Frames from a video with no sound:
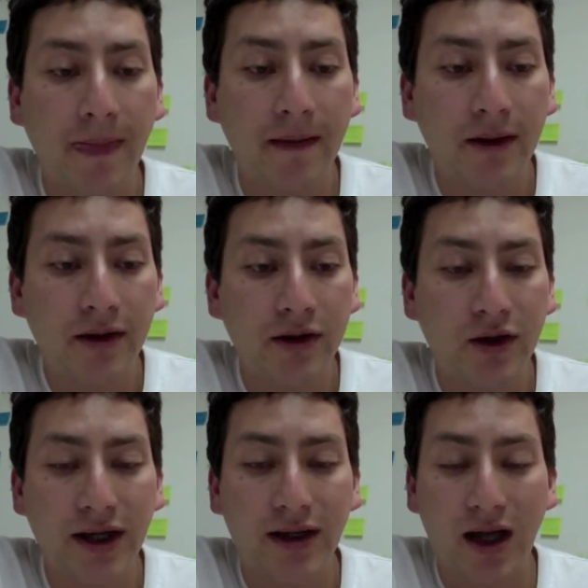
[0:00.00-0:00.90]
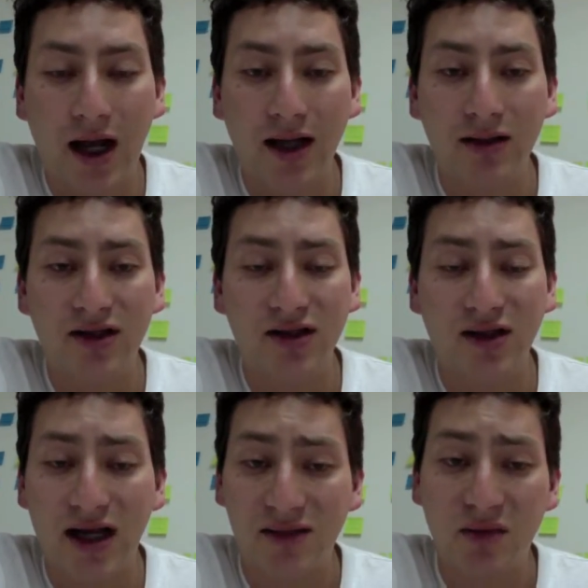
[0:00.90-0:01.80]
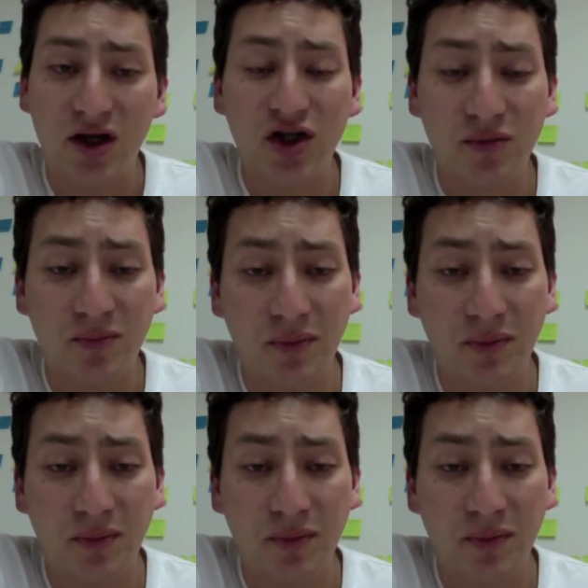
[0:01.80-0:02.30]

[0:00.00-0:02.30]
to get as much